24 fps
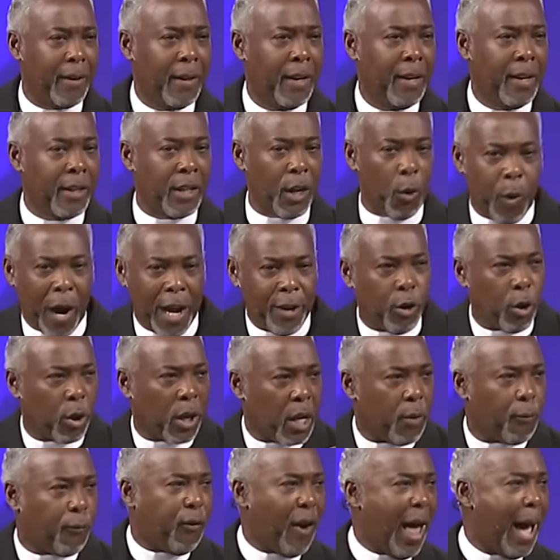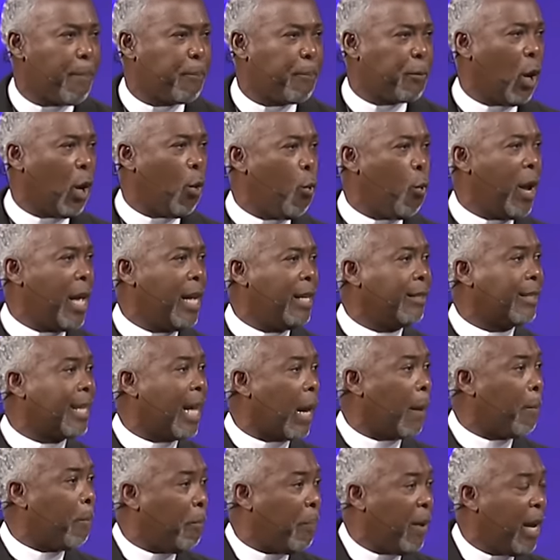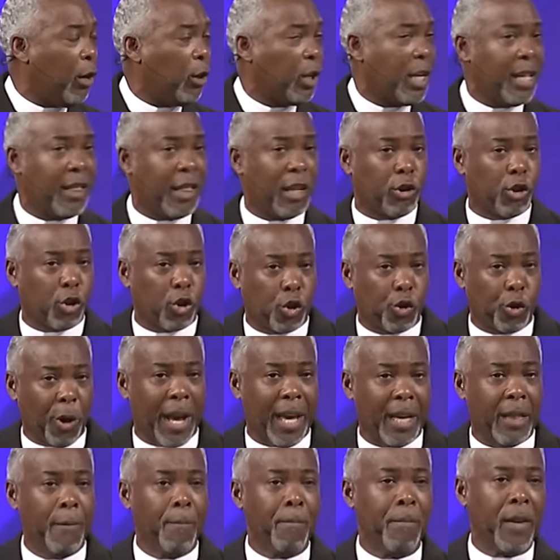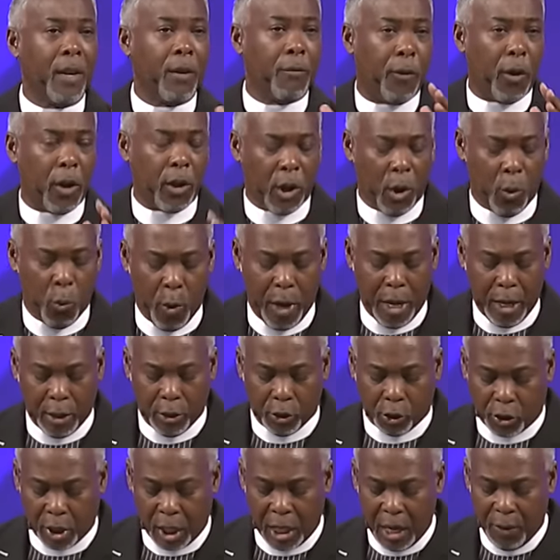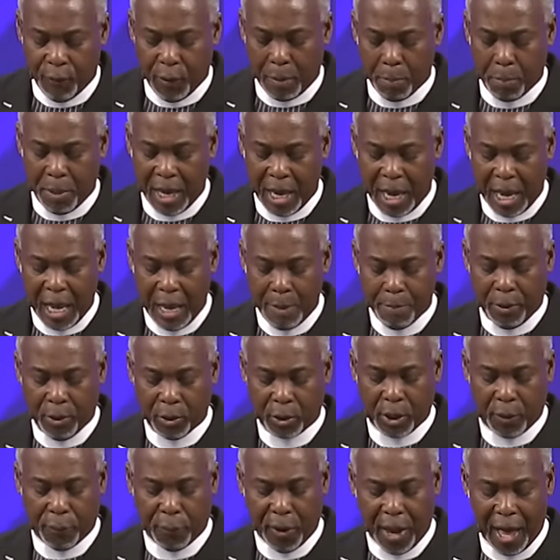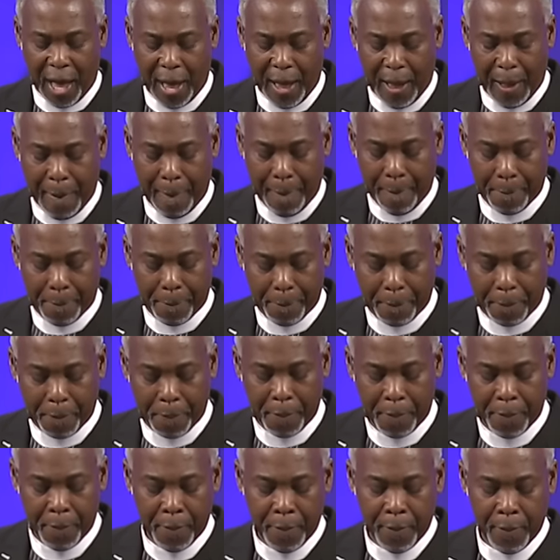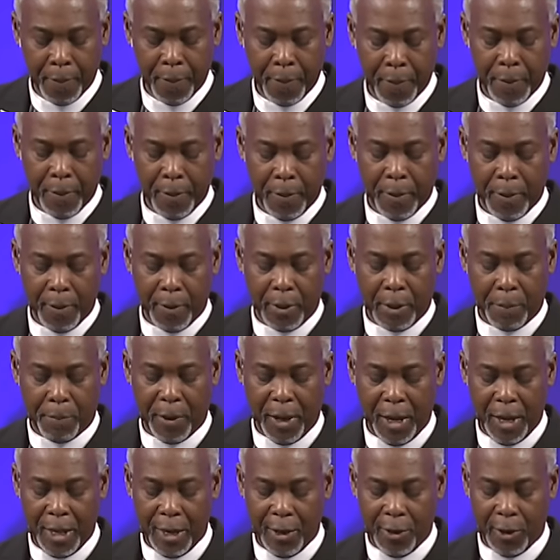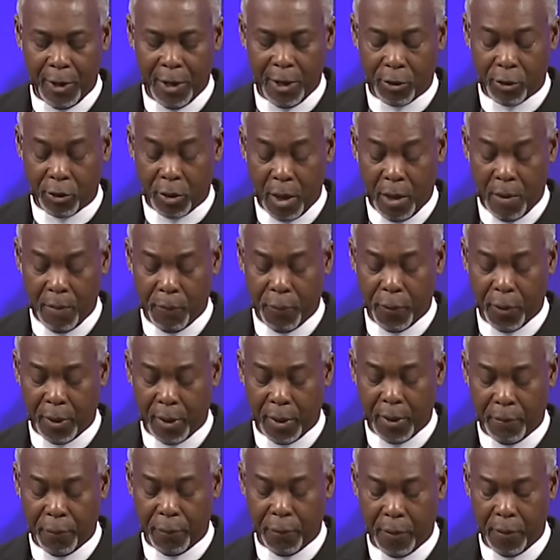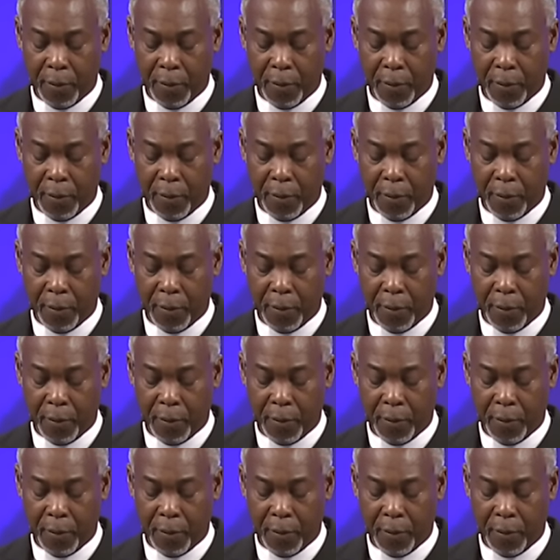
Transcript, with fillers: to where you can flap your wings that are building the strength for your wings to even be able to fly. The pain and the discomfort of